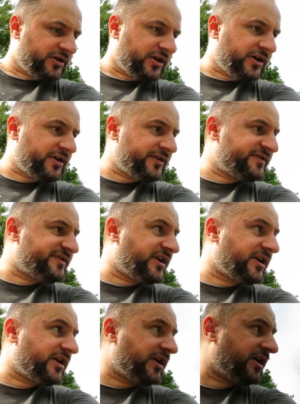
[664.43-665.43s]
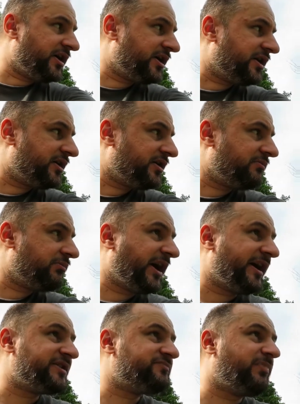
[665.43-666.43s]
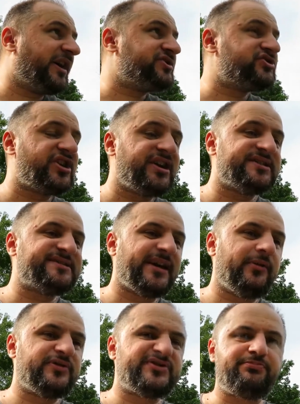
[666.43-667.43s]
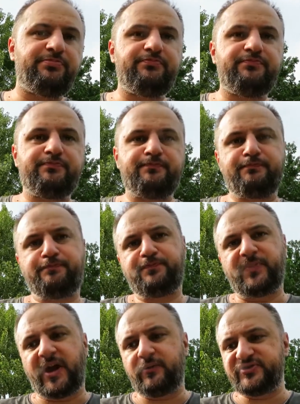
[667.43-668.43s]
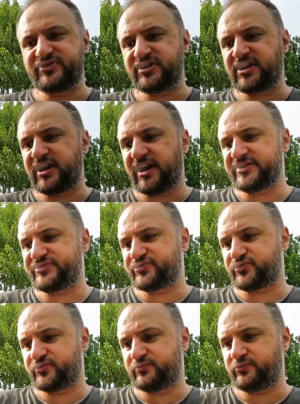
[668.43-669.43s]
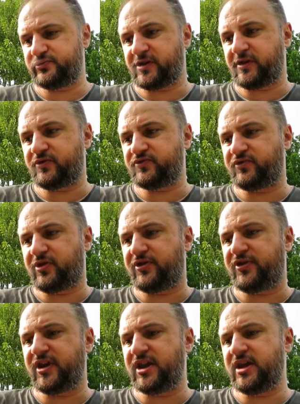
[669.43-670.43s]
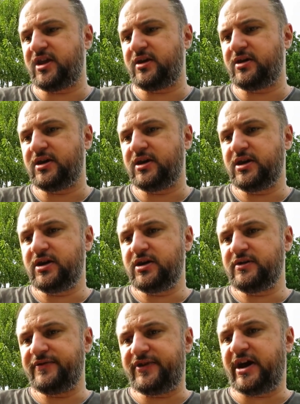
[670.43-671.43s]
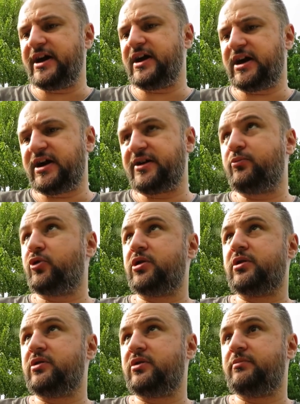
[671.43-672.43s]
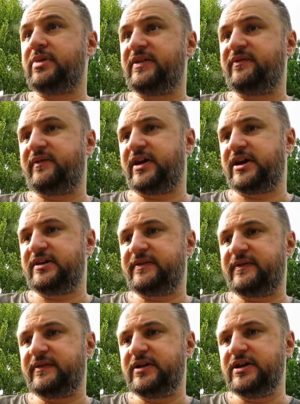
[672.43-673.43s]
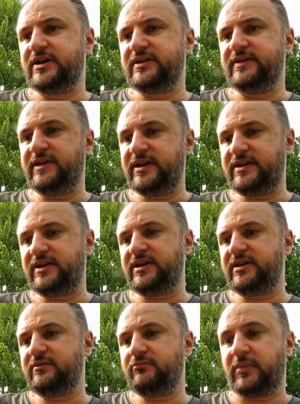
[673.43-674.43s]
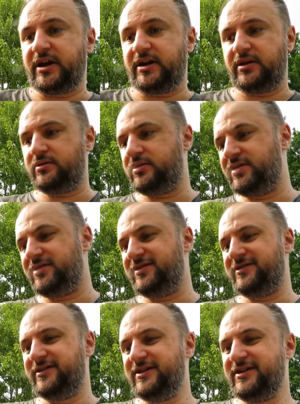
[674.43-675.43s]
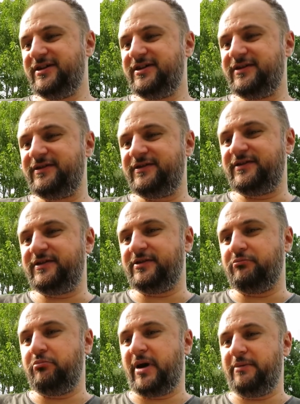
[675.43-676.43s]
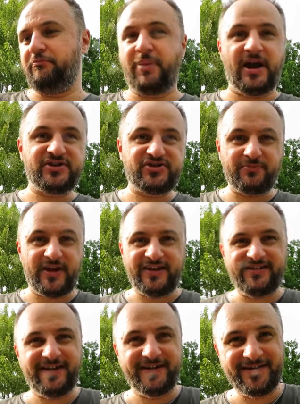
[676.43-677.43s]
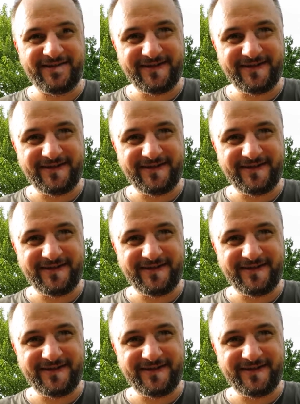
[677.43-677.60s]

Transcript: and by chance I was in a classroom with 3 die-hard Mortal Kombat fans. Didi, my my benchmate,